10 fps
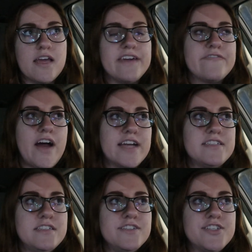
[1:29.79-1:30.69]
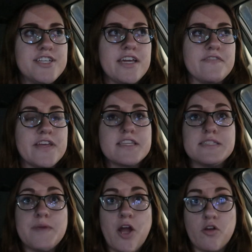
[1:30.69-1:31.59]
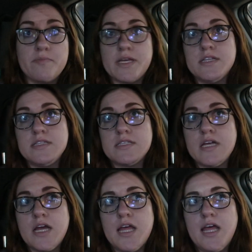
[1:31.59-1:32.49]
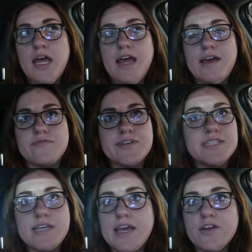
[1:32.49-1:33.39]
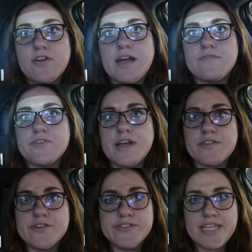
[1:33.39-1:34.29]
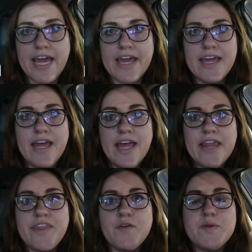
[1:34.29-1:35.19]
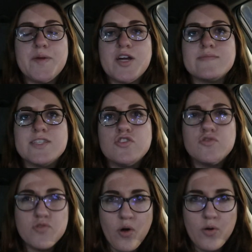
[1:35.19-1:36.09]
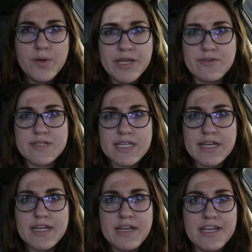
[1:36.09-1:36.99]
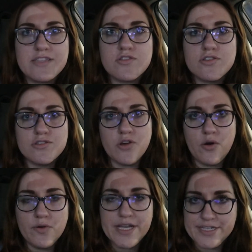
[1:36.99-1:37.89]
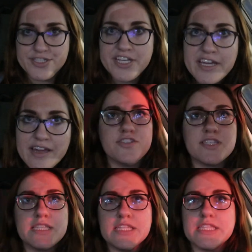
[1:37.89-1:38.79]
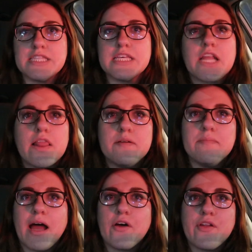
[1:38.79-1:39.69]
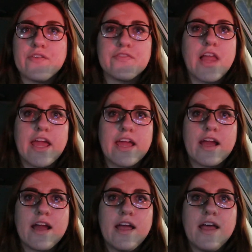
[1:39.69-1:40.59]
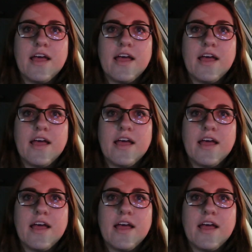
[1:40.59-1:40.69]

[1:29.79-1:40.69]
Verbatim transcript: if I didn't shave at least my armpits every day or every other day, they would become so irritated and so itchy. Just the little amount of like